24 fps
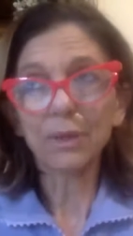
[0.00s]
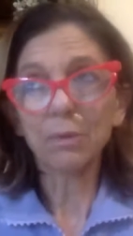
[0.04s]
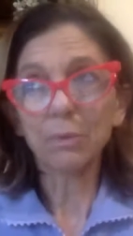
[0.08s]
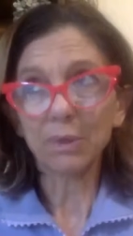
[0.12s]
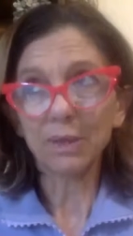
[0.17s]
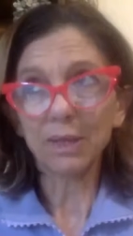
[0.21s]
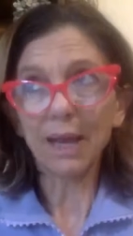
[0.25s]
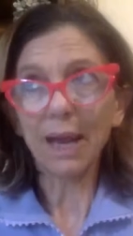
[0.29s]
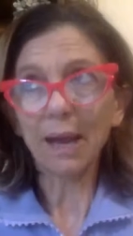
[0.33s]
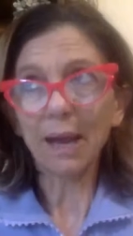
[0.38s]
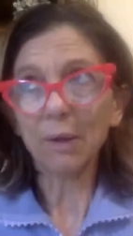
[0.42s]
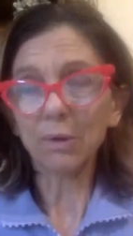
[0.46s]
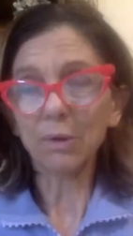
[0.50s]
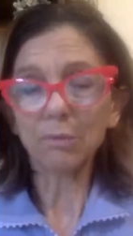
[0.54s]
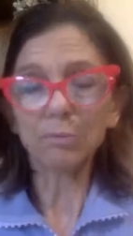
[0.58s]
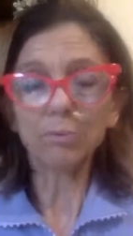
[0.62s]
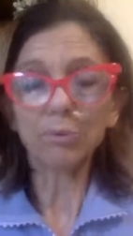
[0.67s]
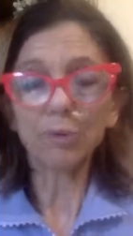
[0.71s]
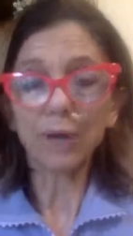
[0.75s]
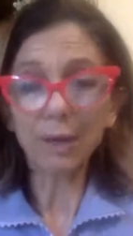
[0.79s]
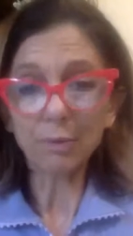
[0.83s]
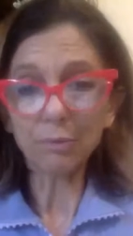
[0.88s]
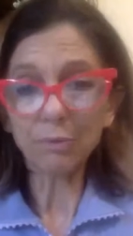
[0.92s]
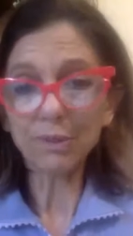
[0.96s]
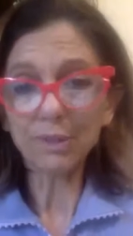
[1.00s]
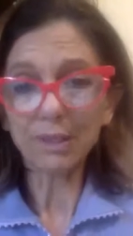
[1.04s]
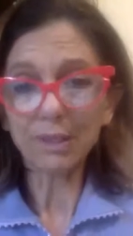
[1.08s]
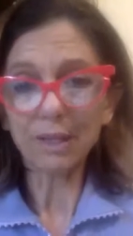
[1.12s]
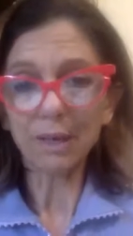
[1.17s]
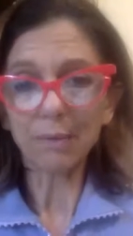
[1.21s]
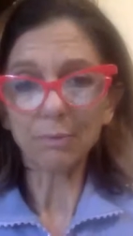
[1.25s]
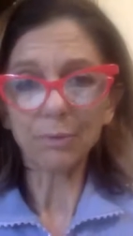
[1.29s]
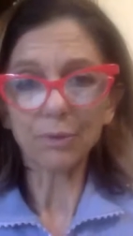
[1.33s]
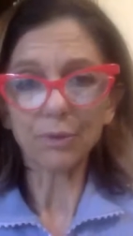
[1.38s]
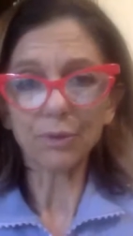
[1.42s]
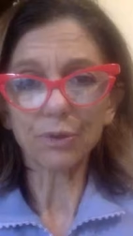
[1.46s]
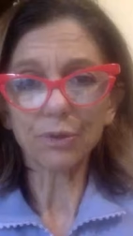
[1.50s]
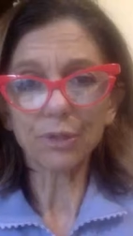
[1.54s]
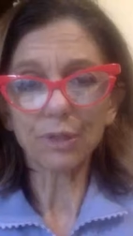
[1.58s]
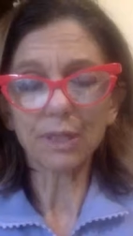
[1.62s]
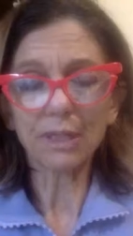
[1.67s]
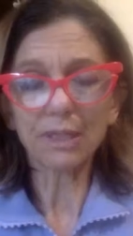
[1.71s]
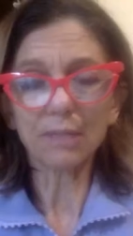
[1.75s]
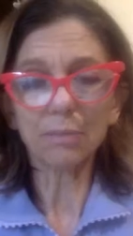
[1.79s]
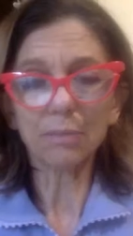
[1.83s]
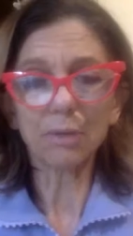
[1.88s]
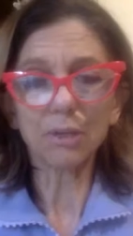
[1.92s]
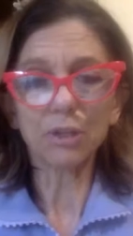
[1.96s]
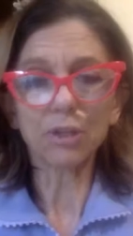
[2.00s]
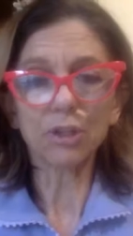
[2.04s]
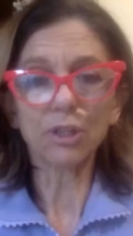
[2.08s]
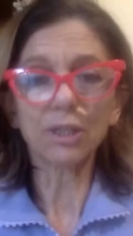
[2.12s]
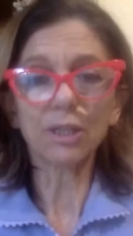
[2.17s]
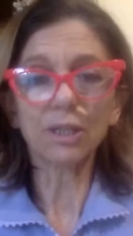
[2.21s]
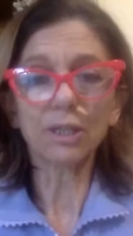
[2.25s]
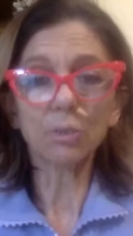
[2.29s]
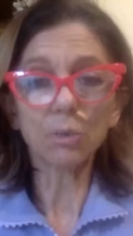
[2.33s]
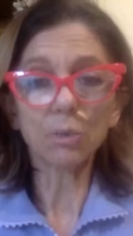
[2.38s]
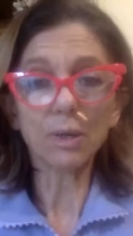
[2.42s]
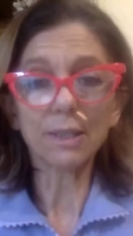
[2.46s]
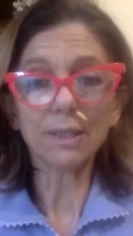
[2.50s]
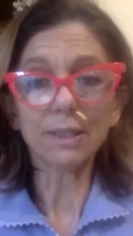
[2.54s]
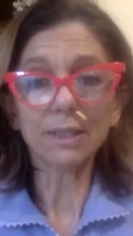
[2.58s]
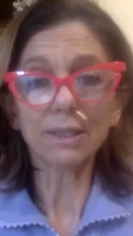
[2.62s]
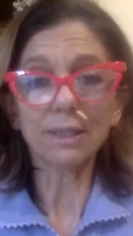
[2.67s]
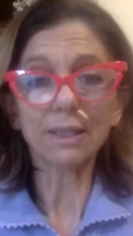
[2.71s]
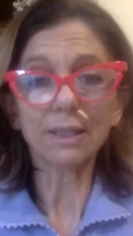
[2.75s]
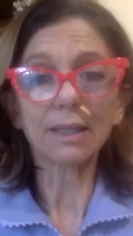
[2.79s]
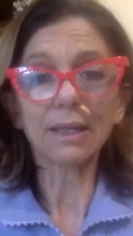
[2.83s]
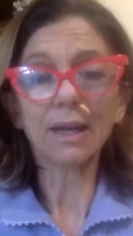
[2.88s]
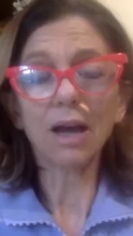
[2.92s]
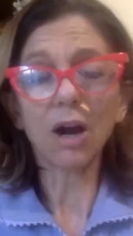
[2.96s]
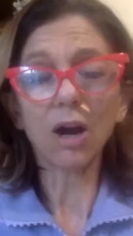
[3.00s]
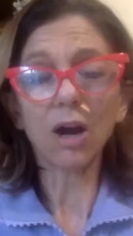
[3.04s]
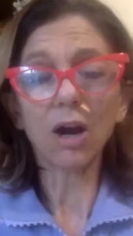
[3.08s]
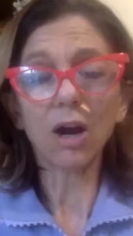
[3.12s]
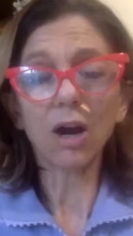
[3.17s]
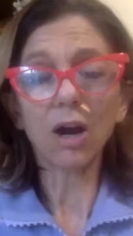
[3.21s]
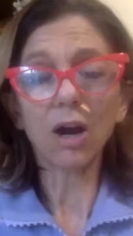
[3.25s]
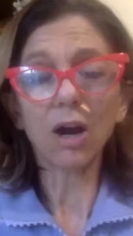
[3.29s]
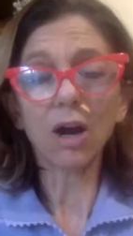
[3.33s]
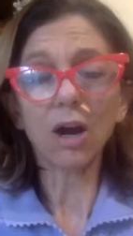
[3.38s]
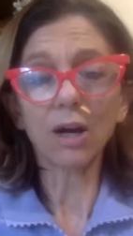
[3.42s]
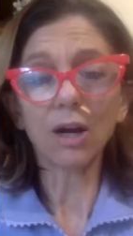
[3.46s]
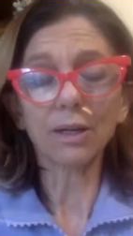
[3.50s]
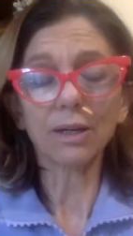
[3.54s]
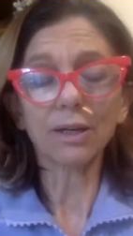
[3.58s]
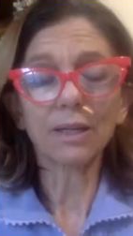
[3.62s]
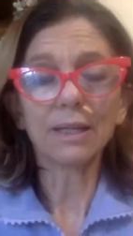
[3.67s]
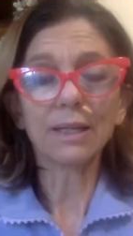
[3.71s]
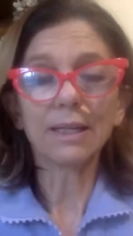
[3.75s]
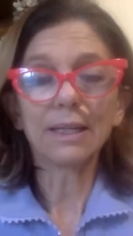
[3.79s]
with our brain receptors, especially the ones that are